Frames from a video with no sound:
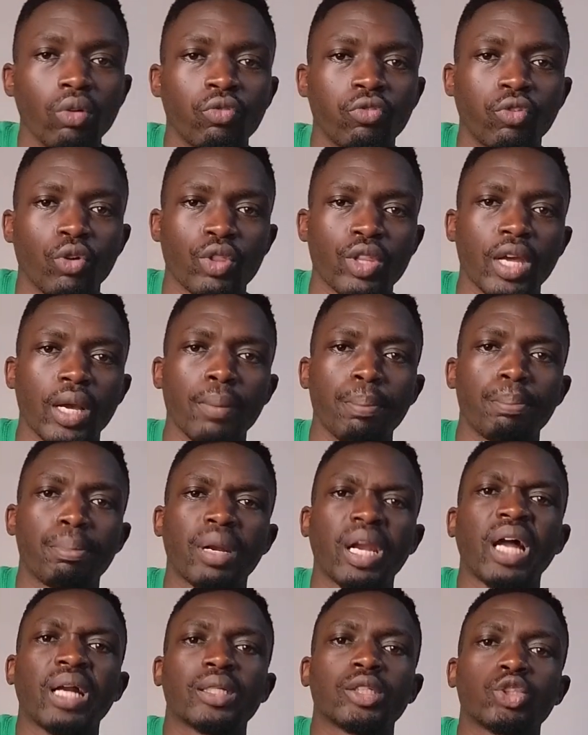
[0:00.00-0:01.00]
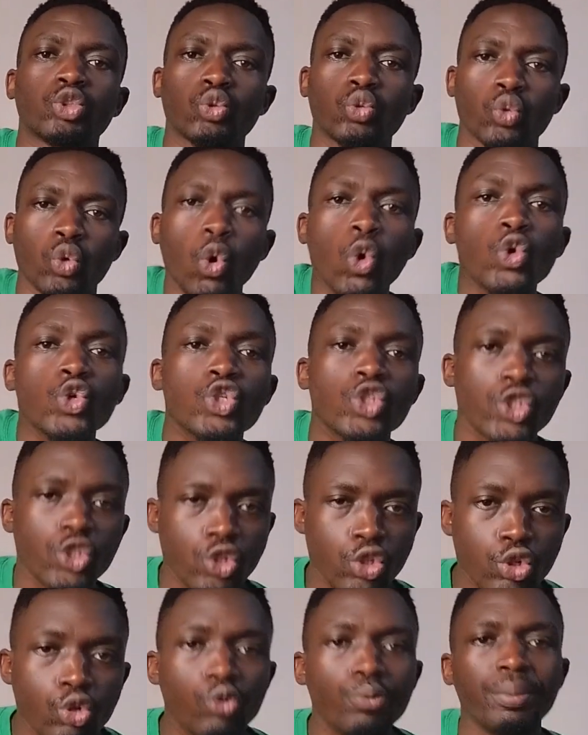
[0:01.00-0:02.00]
for the plant to
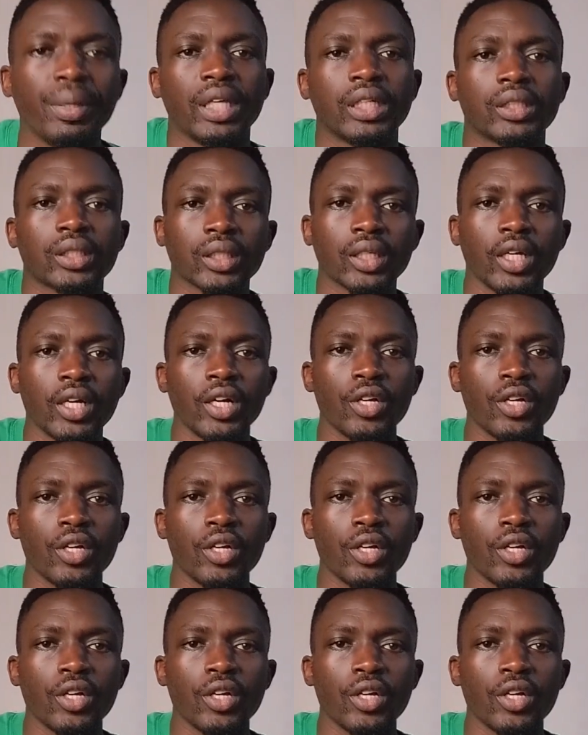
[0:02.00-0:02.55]
consume it.